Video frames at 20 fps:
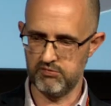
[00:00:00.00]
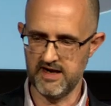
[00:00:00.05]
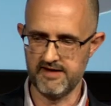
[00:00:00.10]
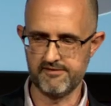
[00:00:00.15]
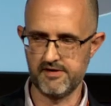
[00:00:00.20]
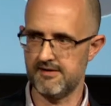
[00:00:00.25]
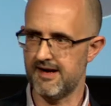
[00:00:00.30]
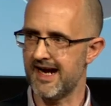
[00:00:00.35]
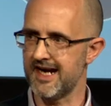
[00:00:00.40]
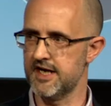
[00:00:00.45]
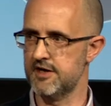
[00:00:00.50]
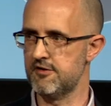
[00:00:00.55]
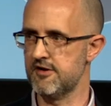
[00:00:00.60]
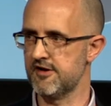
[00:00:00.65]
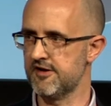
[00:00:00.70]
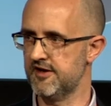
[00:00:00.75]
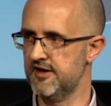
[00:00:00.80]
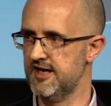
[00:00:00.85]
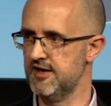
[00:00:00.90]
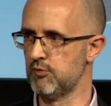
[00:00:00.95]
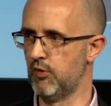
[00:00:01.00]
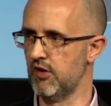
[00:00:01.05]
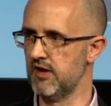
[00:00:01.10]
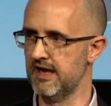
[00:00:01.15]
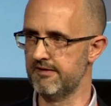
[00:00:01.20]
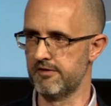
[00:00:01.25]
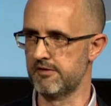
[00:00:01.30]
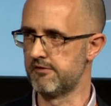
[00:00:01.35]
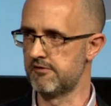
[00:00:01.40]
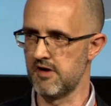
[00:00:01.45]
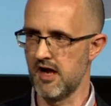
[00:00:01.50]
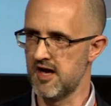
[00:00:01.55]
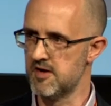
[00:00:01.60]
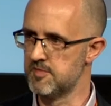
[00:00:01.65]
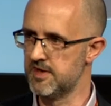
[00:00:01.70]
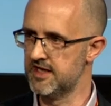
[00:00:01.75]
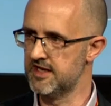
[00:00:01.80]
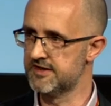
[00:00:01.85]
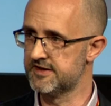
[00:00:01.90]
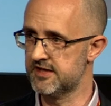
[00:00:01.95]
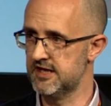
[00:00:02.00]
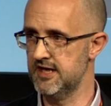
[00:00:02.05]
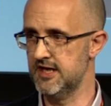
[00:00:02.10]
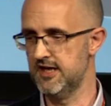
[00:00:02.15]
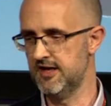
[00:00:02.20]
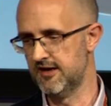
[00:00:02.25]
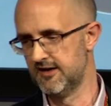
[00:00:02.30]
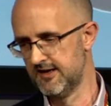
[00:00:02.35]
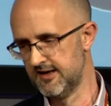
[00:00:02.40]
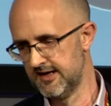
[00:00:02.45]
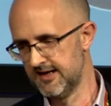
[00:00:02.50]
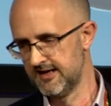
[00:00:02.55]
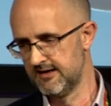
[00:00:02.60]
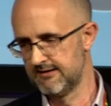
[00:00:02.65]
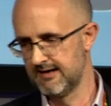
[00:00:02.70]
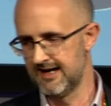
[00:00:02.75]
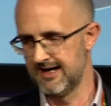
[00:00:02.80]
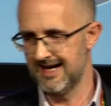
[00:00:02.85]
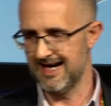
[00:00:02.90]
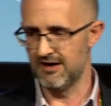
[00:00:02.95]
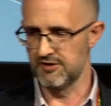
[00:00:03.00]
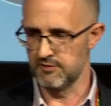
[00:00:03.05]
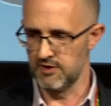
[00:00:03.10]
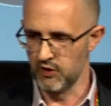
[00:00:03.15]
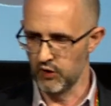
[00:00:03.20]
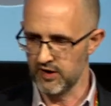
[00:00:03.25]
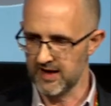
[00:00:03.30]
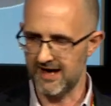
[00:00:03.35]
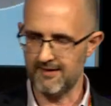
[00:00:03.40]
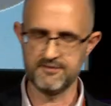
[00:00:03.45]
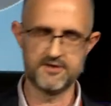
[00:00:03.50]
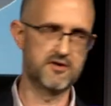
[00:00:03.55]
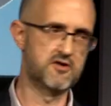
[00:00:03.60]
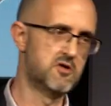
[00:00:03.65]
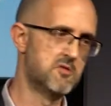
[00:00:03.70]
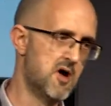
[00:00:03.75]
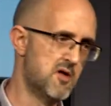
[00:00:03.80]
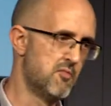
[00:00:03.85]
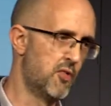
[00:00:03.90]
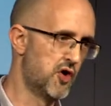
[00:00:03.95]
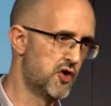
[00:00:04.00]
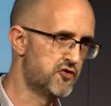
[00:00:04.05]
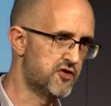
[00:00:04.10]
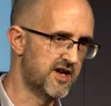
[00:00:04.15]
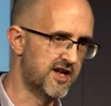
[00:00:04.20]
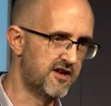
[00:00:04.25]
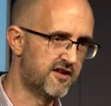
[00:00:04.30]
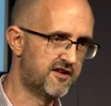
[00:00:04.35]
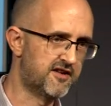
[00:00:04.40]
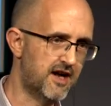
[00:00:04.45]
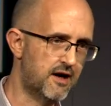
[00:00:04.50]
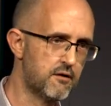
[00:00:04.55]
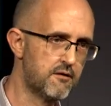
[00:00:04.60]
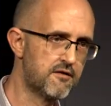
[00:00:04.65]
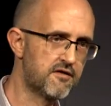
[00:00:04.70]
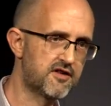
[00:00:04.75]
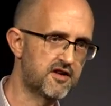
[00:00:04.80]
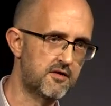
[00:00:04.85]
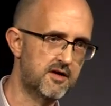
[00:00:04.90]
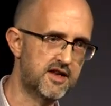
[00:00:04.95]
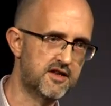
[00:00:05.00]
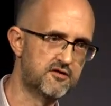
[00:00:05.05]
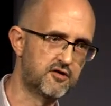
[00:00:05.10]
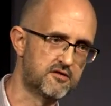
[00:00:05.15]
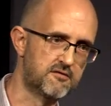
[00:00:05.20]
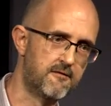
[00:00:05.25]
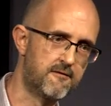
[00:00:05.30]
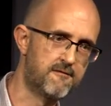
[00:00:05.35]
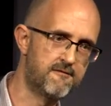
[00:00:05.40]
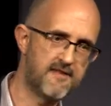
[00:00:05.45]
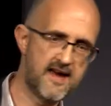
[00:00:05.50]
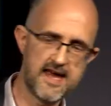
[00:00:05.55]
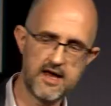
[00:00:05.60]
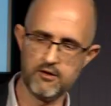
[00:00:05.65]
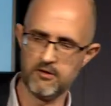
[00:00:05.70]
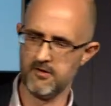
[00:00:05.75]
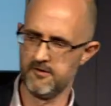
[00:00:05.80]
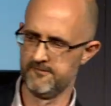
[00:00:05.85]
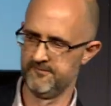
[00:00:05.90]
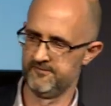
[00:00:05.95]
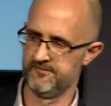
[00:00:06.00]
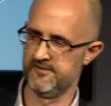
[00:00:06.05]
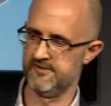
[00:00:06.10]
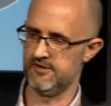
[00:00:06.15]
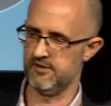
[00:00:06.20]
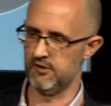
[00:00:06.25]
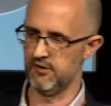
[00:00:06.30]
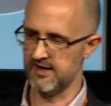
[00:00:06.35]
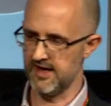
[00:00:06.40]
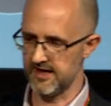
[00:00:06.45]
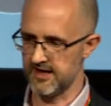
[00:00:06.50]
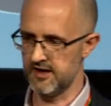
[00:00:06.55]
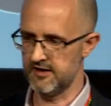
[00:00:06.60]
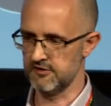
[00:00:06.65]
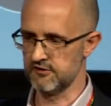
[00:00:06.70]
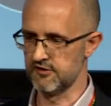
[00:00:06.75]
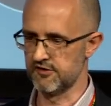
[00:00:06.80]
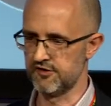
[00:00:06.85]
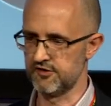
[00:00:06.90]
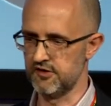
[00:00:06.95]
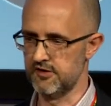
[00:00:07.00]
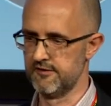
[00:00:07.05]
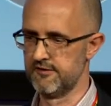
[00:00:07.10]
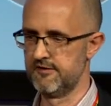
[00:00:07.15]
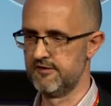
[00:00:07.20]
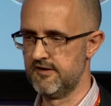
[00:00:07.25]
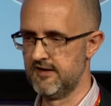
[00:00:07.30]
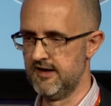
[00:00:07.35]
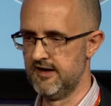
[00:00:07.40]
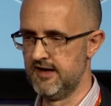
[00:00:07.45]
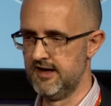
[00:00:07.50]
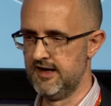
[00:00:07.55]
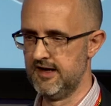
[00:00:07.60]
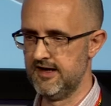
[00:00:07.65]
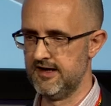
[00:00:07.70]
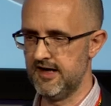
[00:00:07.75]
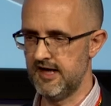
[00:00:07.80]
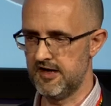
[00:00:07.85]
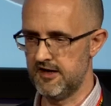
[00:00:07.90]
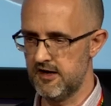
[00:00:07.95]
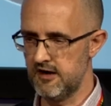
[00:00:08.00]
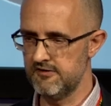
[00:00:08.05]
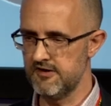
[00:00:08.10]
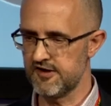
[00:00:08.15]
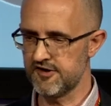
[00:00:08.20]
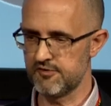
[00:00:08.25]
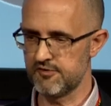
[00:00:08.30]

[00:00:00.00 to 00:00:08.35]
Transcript: level of accuracy, what level of reliability? How do we look after the remote monitoring itself so it doesn't fail? All that kind of good stuff. And I know there's